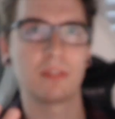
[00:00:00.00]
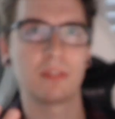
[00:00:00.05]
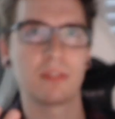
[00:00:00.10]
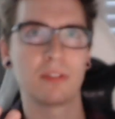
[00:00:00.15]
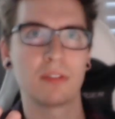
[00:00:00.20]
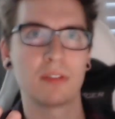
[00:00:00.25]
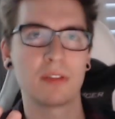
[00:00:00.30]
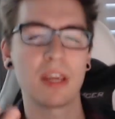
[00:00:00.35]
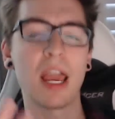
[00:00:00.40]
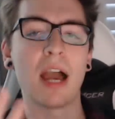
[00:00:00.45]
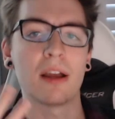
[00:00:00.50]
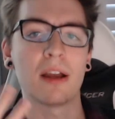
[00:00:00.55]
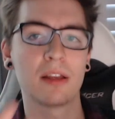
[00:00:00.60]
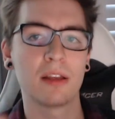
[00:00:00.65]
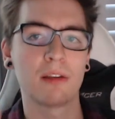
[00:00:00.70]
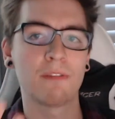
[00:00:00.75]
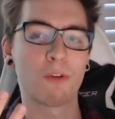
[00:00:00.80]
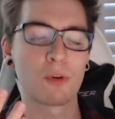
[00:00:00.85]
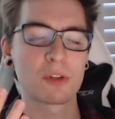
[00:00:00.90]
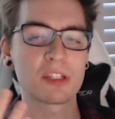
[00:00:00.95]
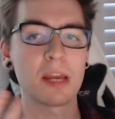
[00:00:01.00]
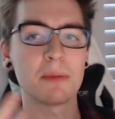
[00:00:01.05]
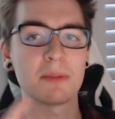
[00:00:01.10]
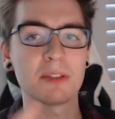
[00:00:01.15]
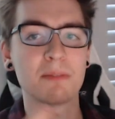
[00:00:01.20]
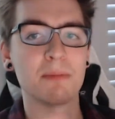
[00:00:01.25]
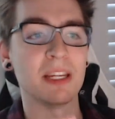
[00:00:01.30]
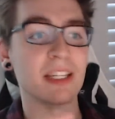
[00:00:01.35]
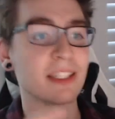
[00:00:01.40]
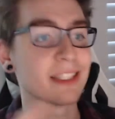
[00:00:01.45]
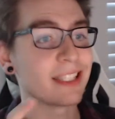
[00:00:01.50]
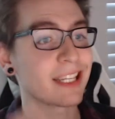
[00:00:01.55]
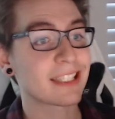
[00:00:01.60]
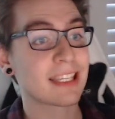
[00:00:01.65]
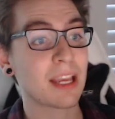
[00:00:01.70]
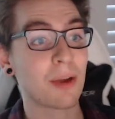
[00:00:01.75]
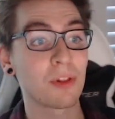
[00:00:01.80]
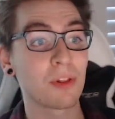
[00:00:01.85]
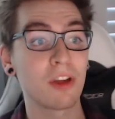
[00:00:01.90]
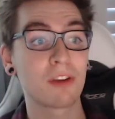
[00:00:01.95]
Yeah, 4 times speed.
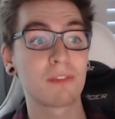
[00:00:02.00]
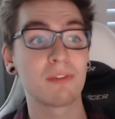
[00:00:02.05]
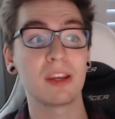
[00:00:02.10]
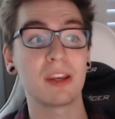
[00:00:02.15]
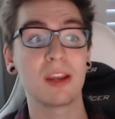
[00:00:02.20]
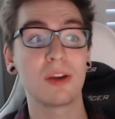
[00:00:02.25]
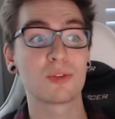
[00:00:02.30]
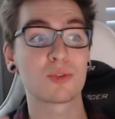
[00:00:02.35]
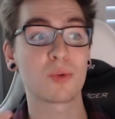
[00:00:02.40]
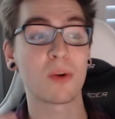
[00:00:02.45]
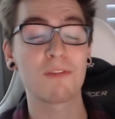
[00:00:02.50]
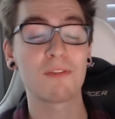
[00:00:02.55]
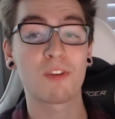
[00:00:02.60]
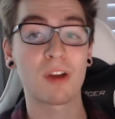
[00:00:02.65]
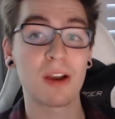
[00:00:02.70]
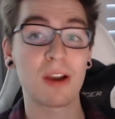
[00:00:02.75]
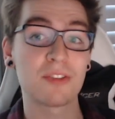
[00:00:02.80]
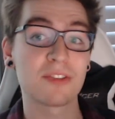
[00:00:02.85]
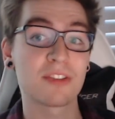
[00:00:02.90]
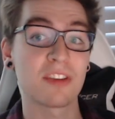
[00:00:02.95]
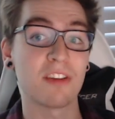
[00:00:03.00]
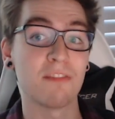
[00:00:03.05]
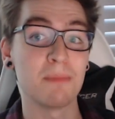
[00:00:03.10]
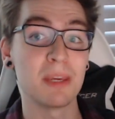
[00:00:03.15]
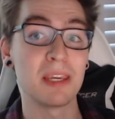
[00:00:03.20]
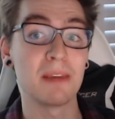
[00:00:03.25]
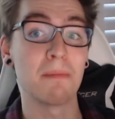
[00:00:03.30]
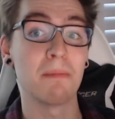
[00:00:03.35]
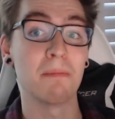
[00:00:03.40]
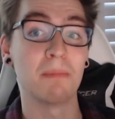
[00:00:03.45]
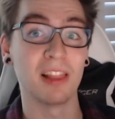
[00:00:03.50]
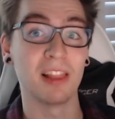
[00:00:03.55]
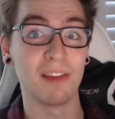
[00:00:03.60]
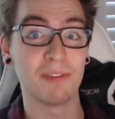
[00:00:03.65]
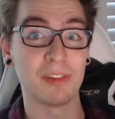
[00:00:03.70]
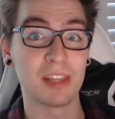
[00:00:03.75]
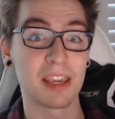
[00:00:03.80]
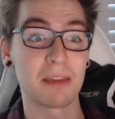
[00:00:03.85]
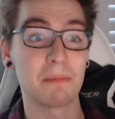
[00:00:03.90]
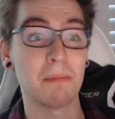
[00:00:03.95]
6-hour long video, 24 hours of me
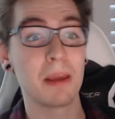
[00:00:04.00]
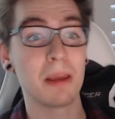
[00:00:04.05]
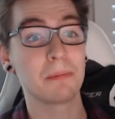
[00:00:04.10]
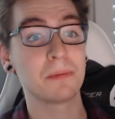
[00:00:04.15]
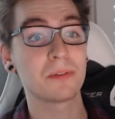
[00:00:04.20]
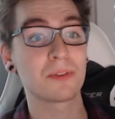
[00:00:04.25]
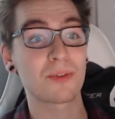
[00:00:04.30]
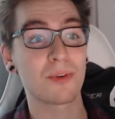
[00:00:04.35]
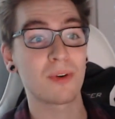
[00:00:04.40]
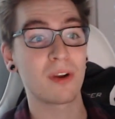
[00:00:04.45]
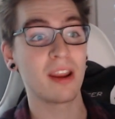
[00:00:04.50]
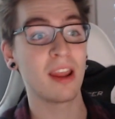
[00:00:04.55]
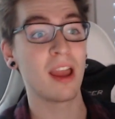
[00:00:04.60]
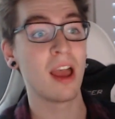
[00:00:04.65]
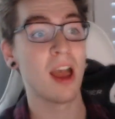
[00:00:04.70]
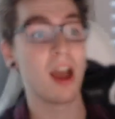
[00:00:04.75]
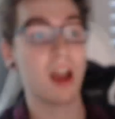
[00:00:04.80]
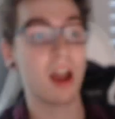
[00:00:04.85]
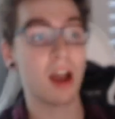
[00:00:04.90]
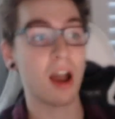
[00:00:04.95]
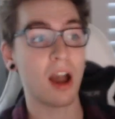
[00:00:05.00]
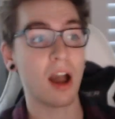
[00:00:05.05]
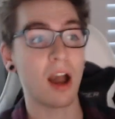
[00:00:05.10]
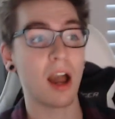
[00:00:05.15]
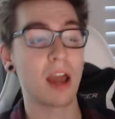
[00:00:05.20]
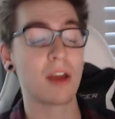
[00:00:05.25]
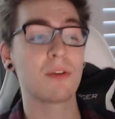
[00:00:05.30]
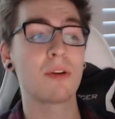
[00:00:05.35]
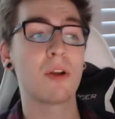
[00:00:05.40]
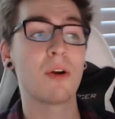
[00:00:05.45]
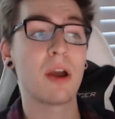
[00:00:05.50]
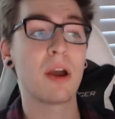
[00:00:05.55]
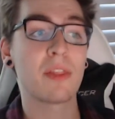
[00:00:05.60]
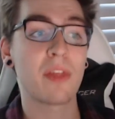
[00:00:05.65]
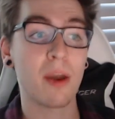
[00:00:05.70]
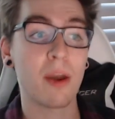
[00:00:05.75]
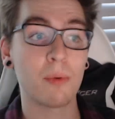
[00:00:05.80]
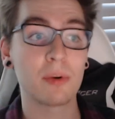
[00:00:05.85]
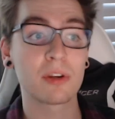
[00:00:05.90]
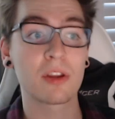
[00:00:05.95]
leveling in Maple Story. I don't know how
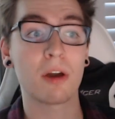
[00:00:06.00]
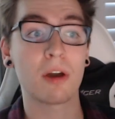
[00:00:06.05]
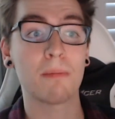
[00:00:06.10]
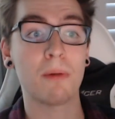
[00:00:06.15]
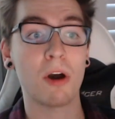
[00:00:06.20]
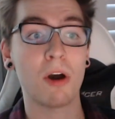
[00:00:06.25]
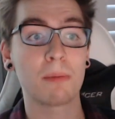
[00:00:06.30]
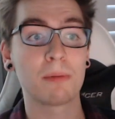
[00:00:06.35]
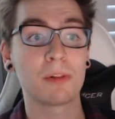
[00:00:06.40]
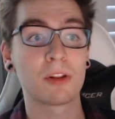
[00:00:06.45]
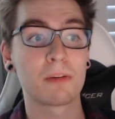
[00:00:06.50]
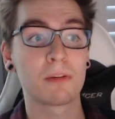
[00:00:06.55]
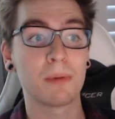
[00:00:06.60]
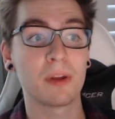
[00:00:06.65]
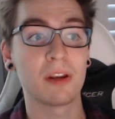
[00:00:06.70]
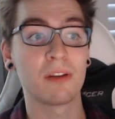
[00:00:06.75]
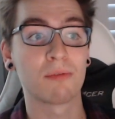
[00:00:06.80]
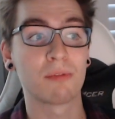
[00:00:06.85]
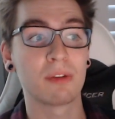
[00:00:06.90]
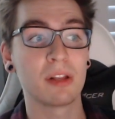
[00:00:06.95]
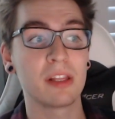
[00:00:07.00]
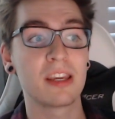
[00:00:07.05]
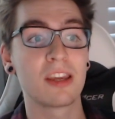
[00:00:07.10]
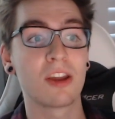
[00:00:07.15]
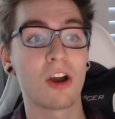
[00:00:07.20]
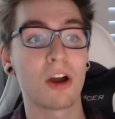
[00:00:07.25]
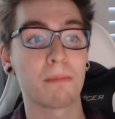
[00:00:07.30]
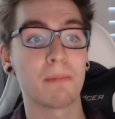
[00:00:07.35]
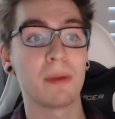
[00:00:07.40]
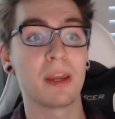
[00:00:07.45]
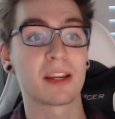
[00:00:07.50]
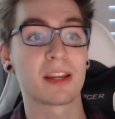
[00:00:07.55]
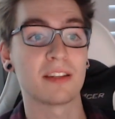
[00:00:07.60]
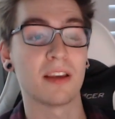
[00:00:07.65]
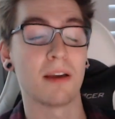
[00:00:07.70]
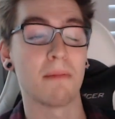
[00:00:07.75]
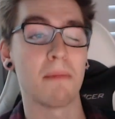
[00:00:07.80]
that one got popular, but it really got picked up.